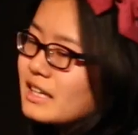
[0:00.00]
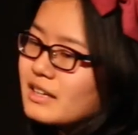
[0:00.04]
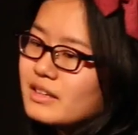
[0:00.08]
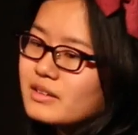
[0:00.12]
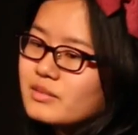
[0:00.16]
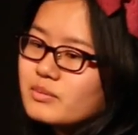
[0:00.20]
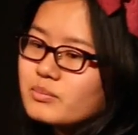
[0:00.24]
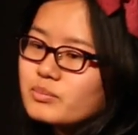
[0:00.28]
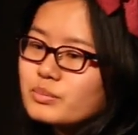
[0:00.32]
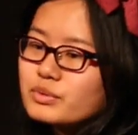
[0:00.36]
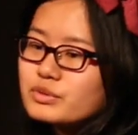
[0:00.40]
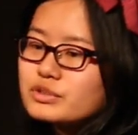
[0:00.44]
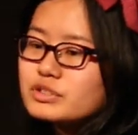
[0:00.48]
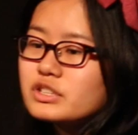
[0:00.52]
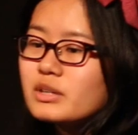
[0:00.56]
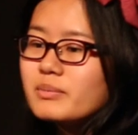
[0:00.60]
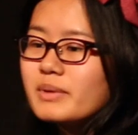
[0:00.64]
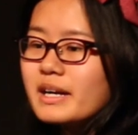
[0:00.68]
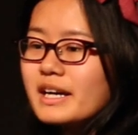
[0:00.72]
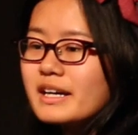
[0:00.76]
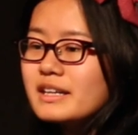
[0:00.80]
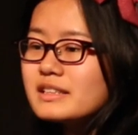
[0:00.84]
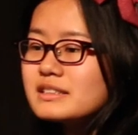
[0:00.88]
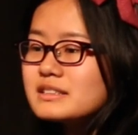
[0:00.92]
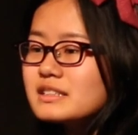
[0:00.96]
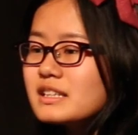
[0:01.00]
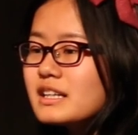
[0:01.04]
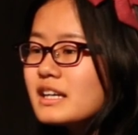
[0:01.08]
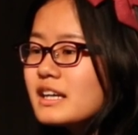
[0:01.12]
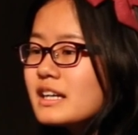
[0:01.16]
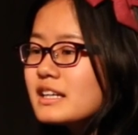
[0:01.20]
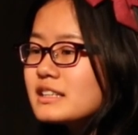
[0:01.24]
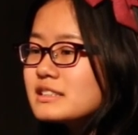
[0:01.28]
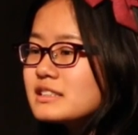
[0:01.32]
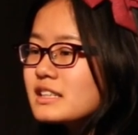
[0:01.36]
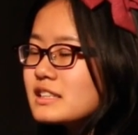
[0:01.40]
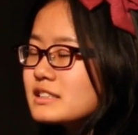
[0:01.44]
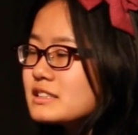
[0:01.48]
that Bootstrap has,
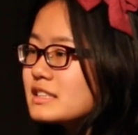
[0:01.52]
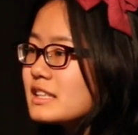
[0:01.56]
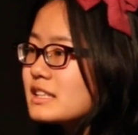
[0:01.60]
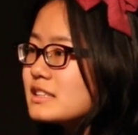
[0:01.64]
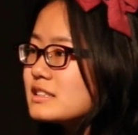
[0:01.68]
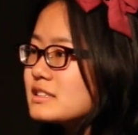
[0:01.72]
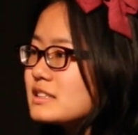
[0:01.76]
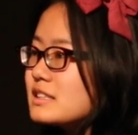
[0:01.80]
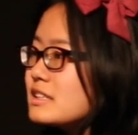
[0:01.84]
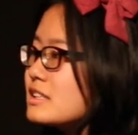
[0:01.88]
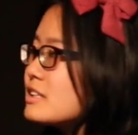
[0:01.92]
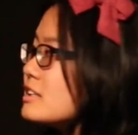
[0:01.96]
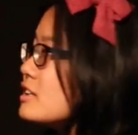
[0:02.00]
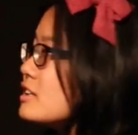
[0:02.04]
such as